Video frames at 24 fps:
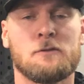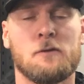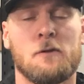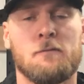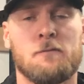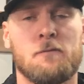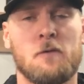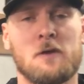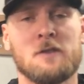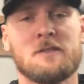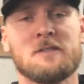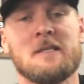So
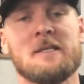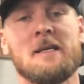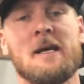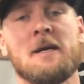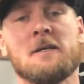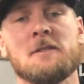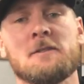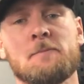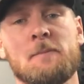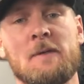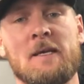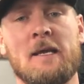first
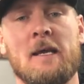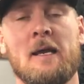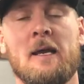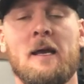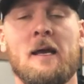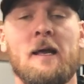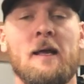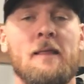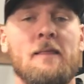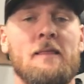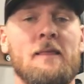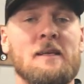announcement,
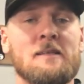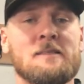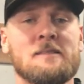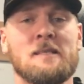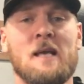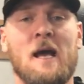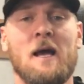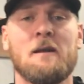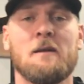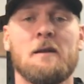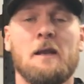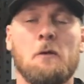this
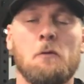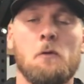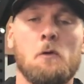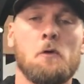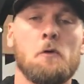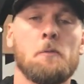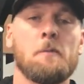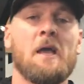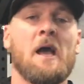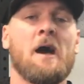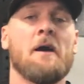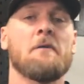Saturday we will be